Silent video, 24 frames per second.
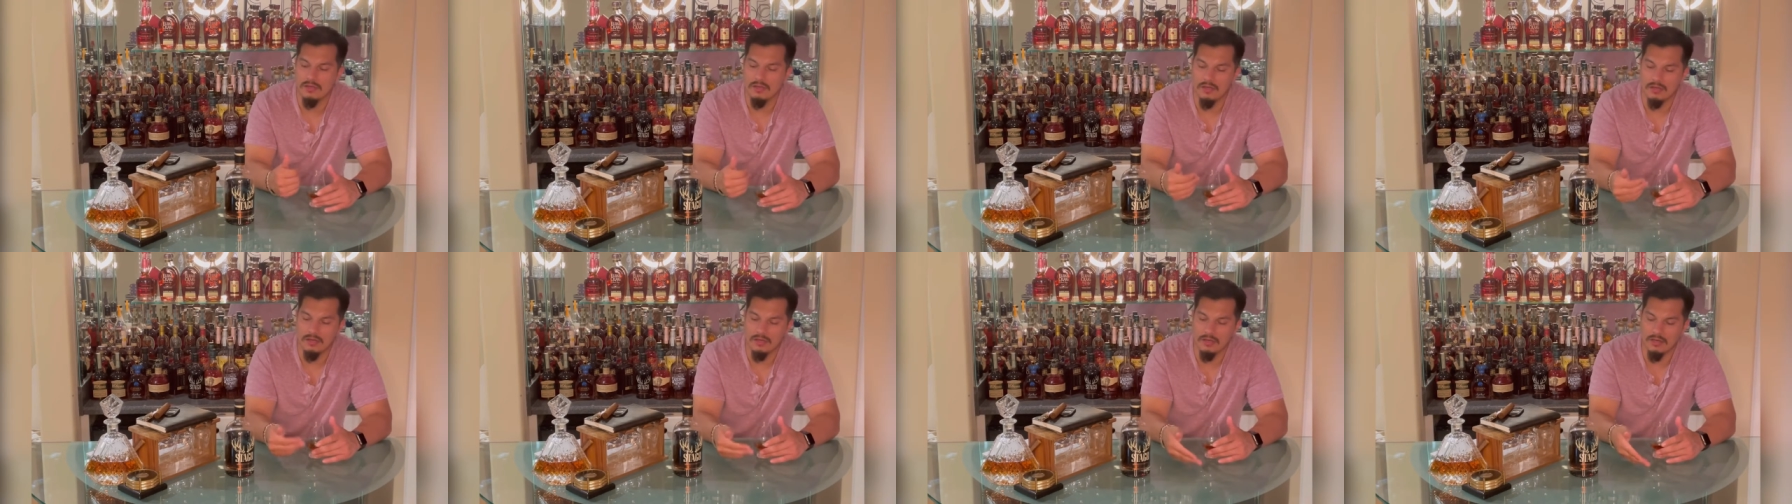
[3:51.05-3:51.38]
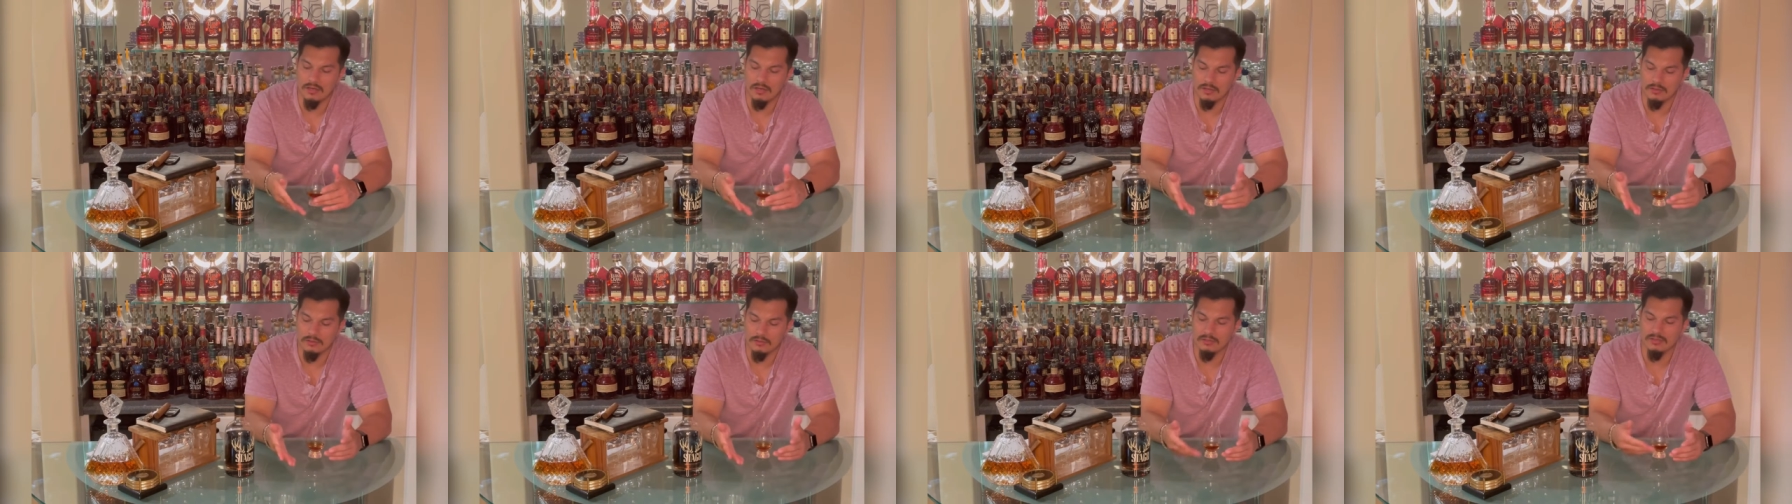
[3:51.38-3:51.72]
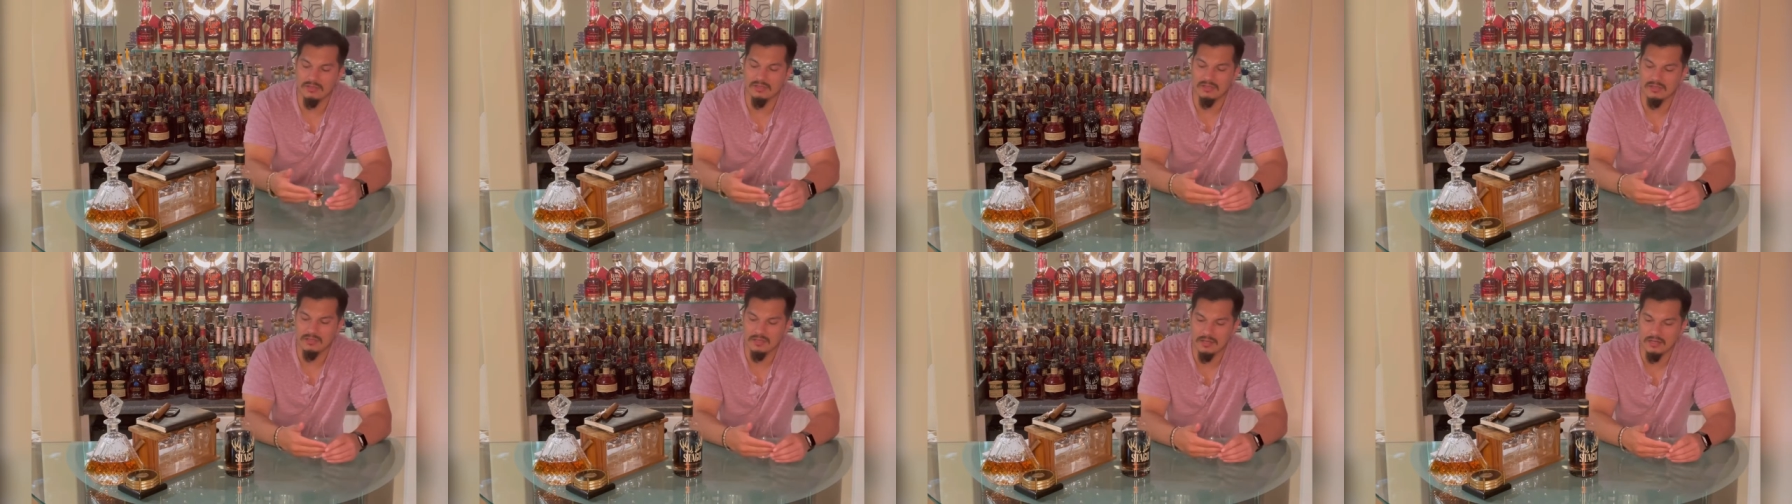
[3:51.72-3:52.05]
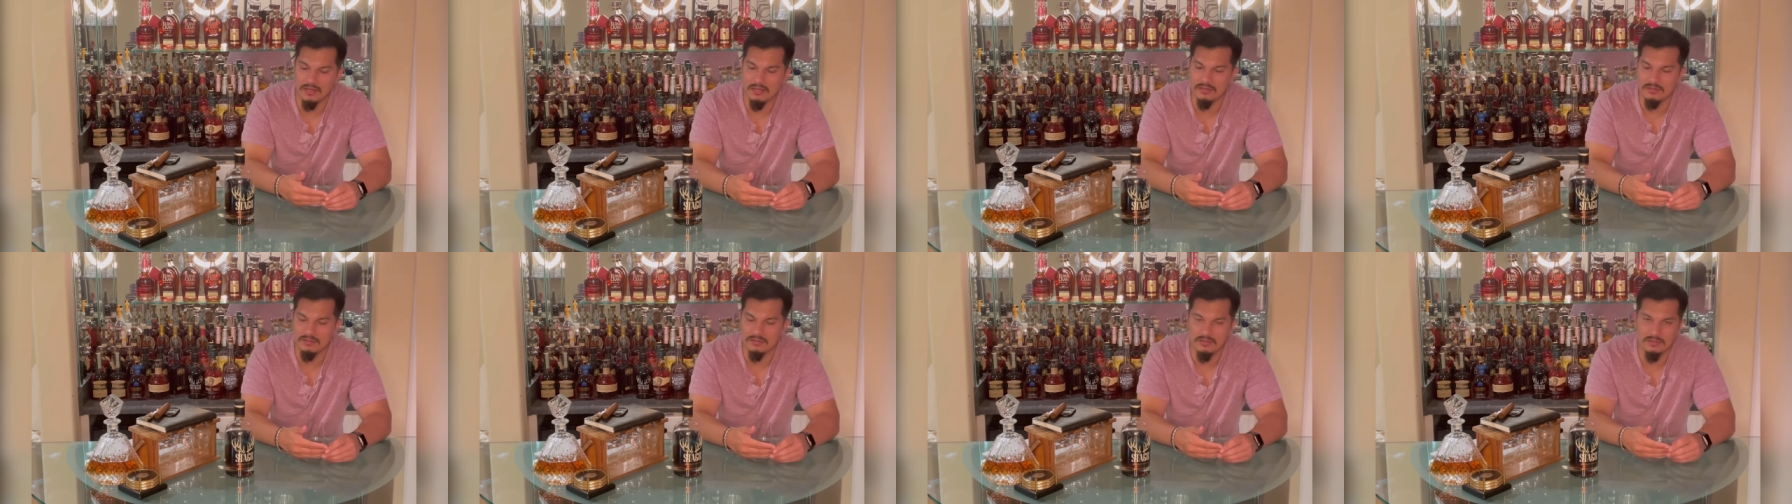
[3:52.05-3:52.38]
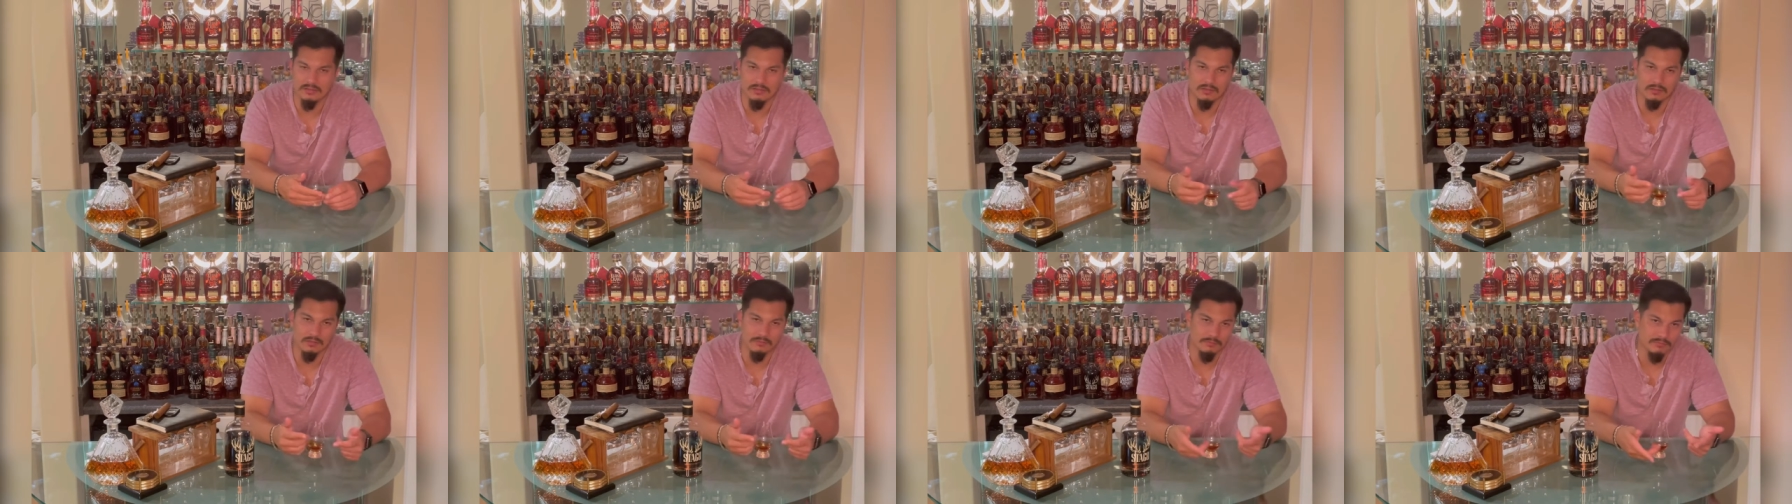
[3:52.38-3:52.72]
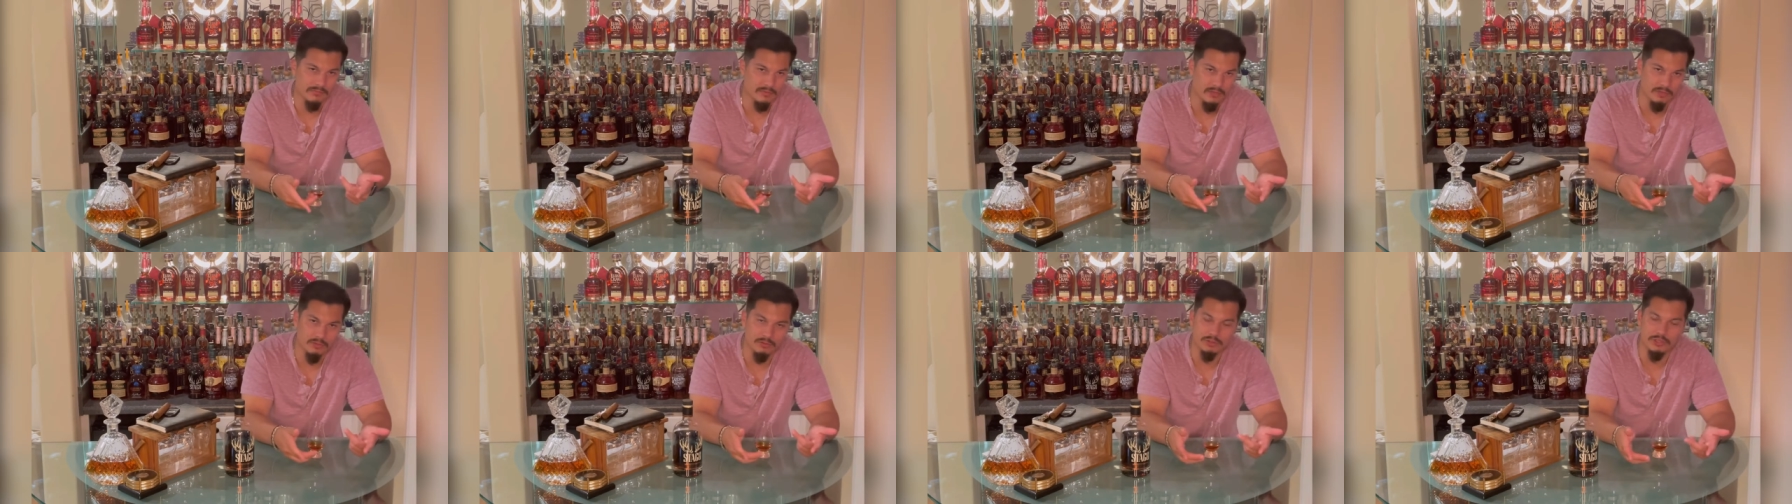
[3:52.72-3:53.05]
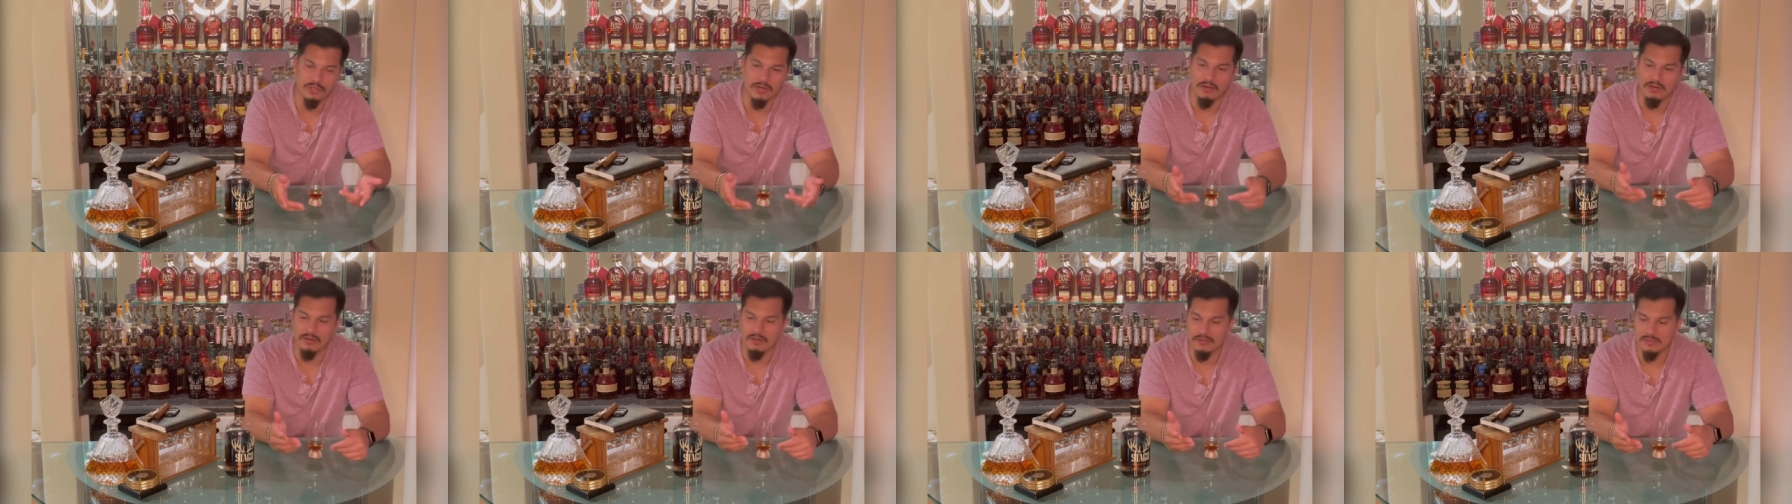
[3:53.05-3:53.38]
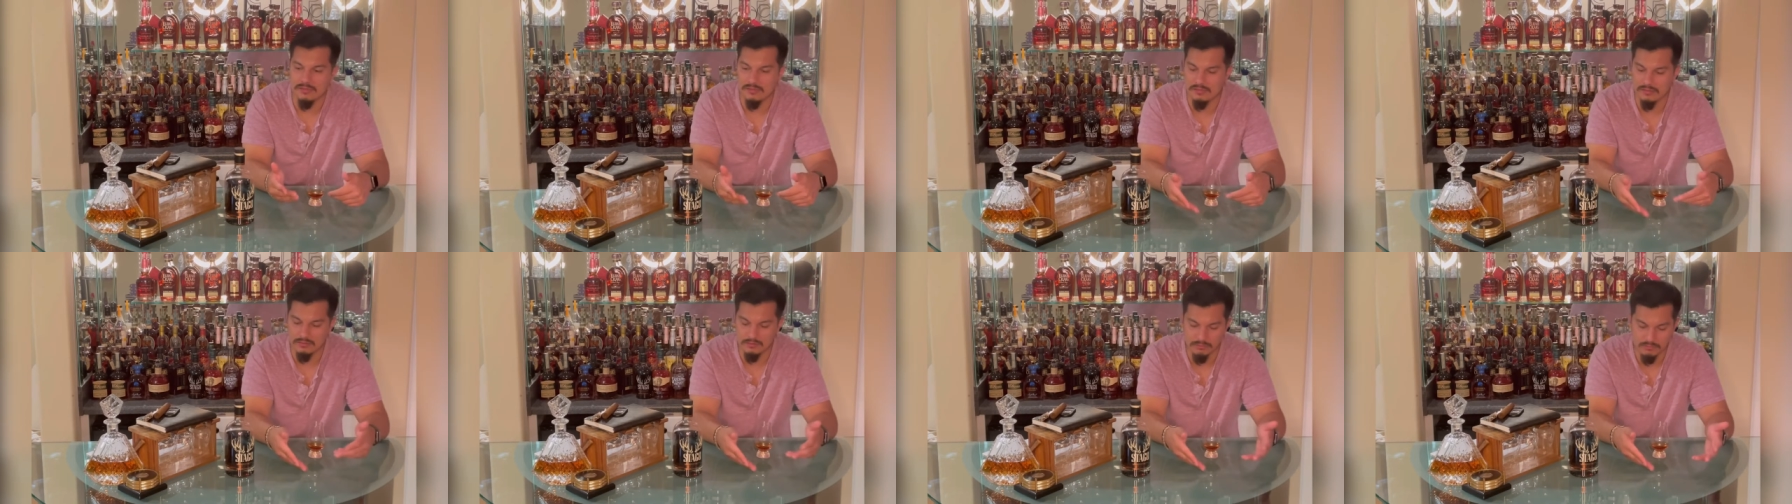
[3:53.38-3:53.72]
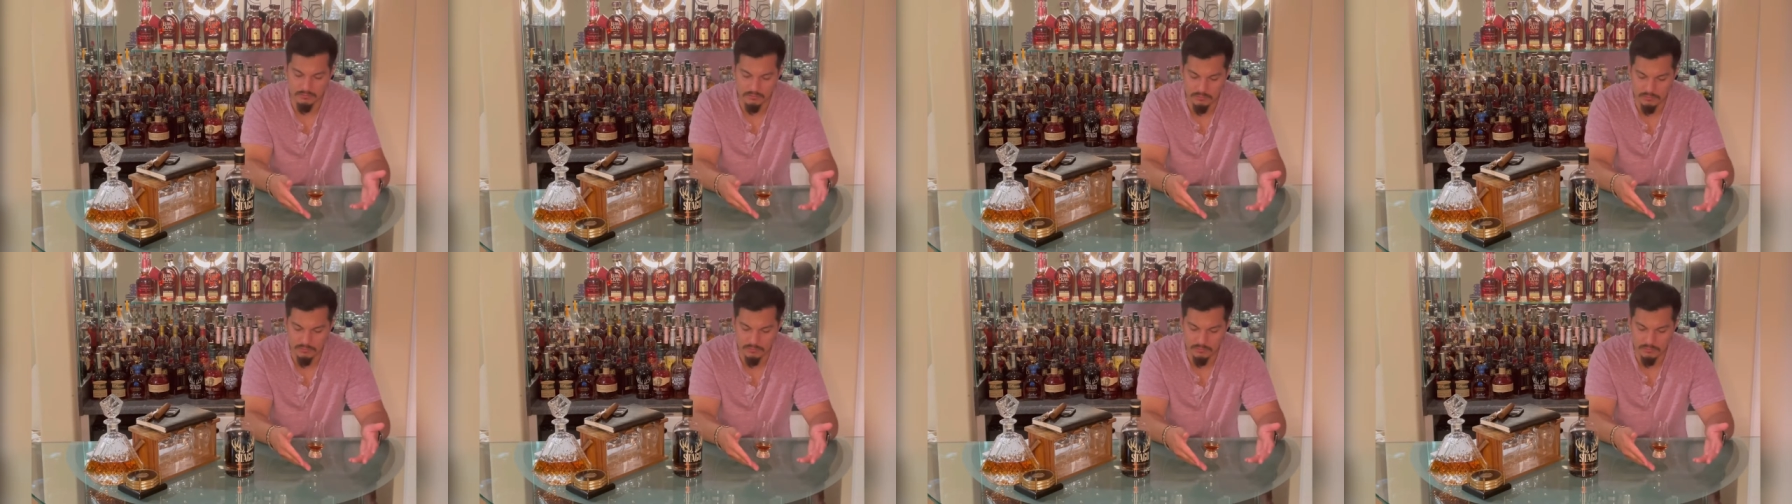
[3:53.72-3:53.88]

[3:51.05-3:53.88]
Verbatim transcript: uh, you can get into, you know, cherries and